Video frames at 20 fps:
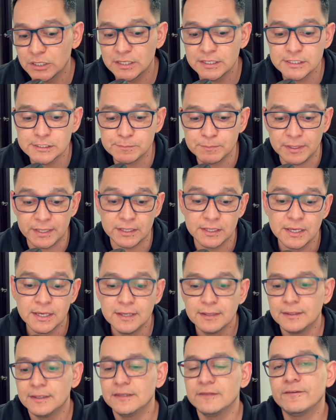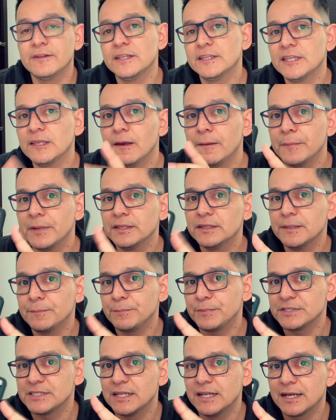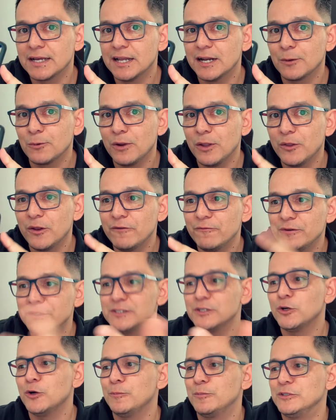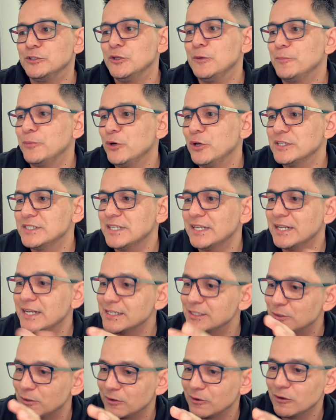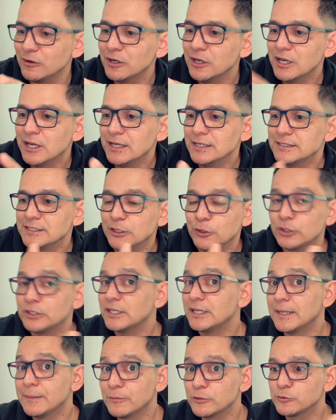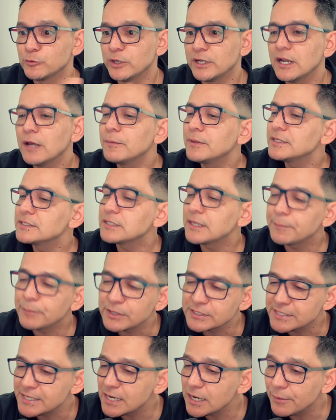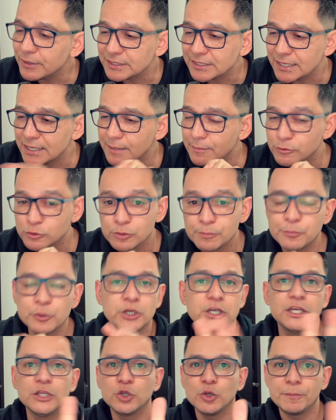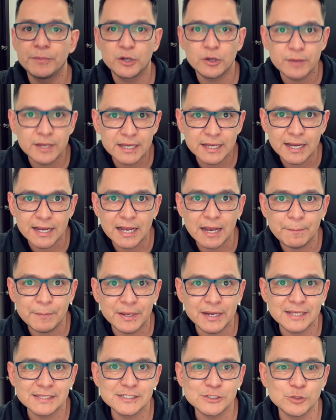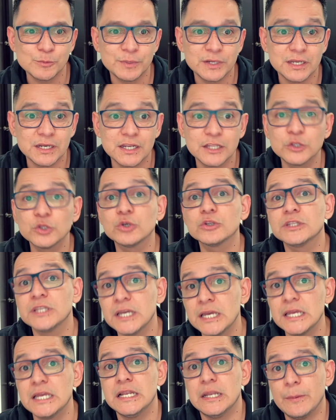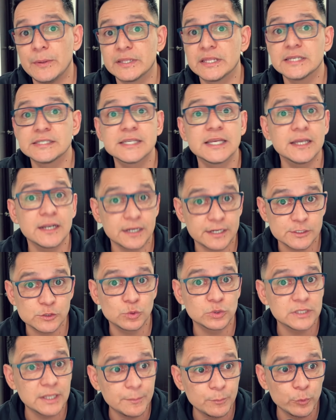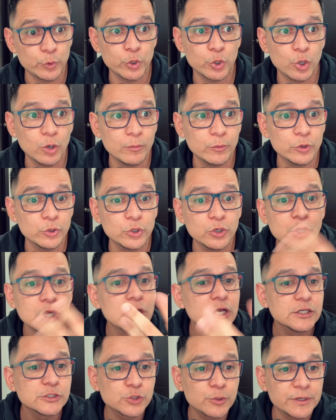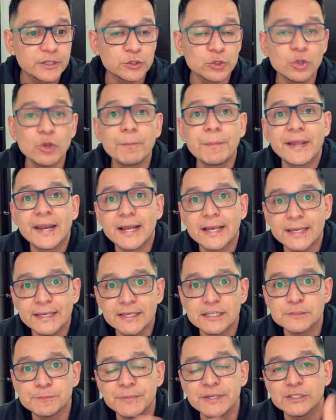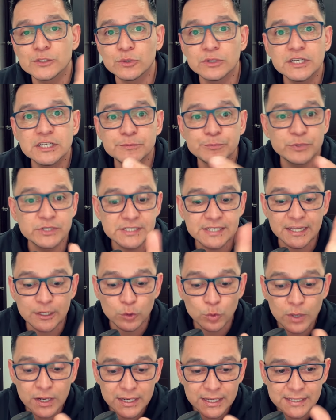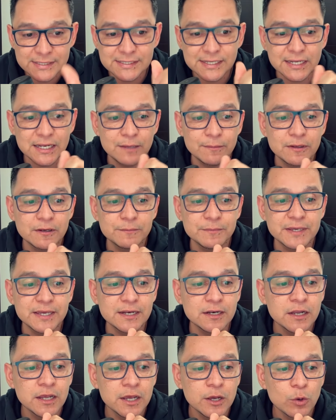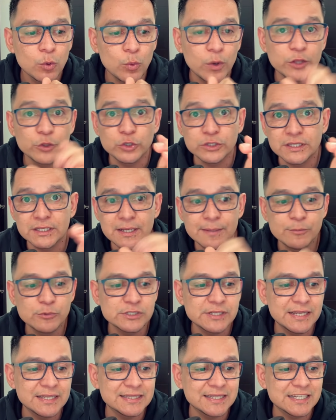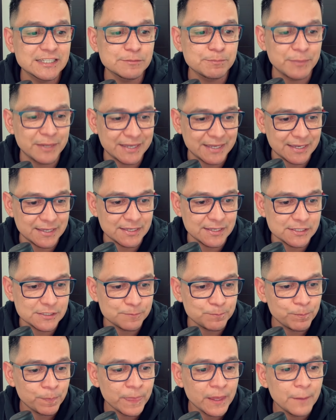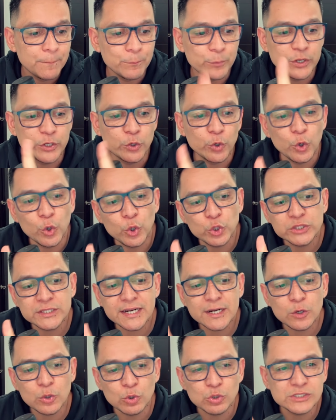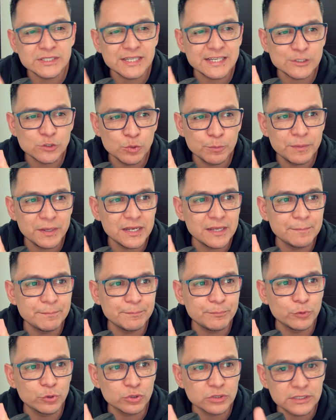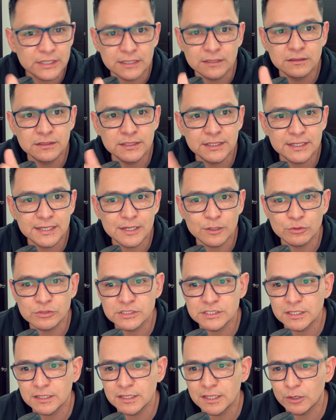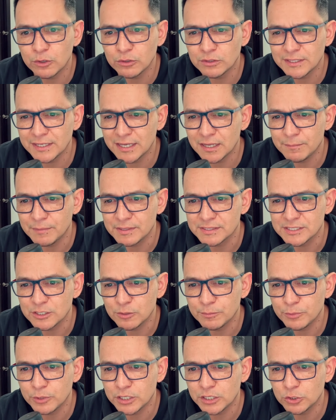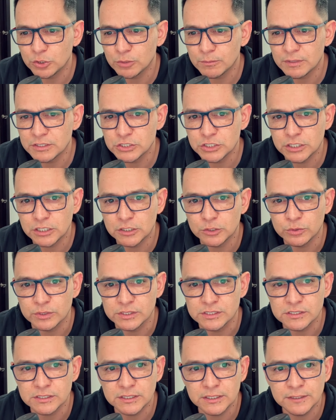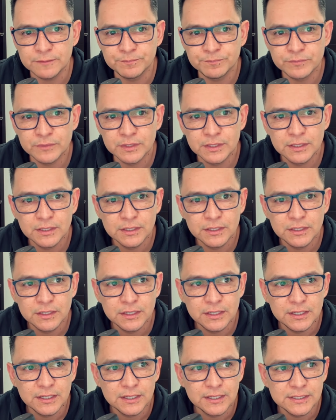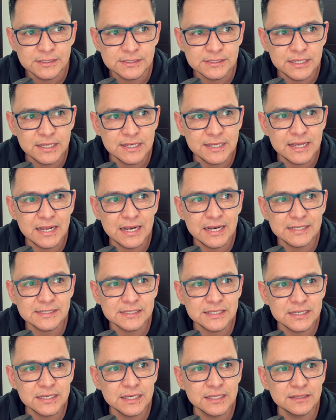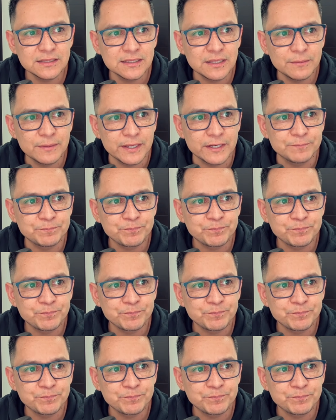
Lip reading: And definitely, on the physical calculator, I can't do that, right? If we don't have good eyesight, it can be a bit of a struggle. But you see that here it shows up really big. And honestly, it's very convenient, especially for those people who can't see well when the letters are small. Well, another super important thing I consider, let me make this a little smaller, is the following. Look, see,